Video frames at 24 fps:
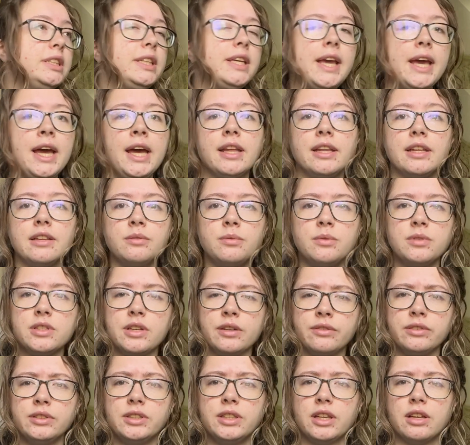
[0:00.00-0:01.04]
Yeah, this was
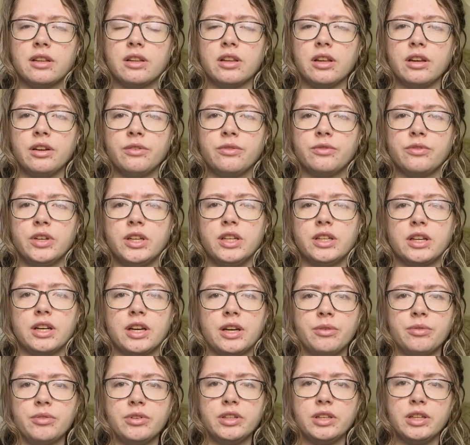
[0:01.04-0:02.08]
definitely a lot of fun.
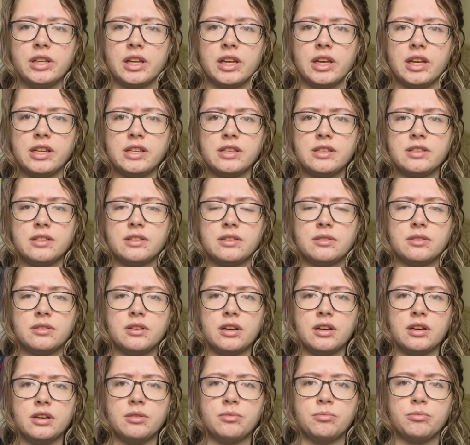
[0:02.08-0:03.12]
I really liked
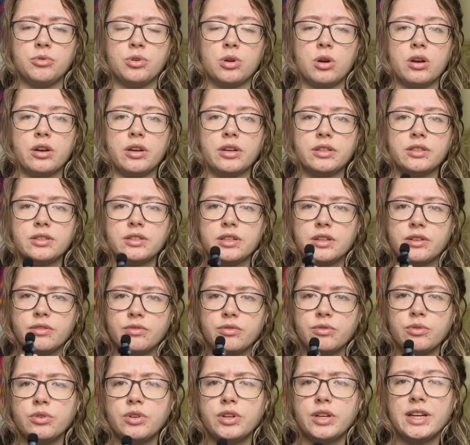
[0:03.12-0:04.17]
drawing
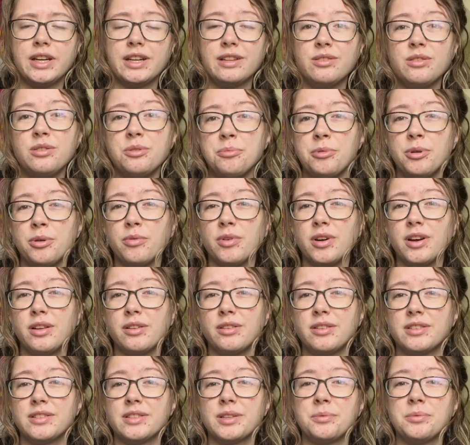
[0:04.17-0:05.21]
stuff for it. It took me a
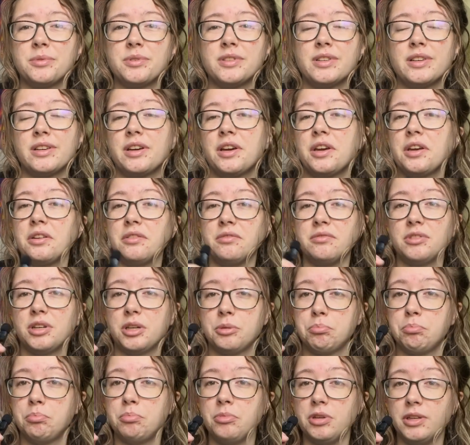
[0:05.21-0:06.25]
while because
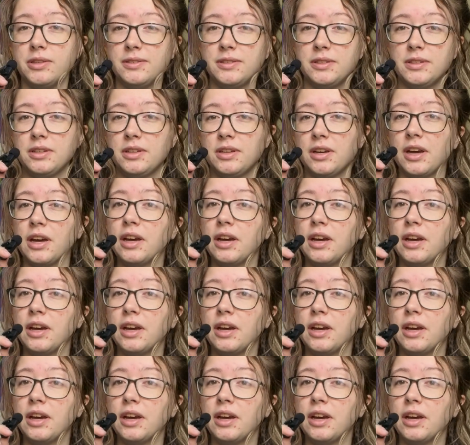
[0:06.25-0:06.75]
I'm busy.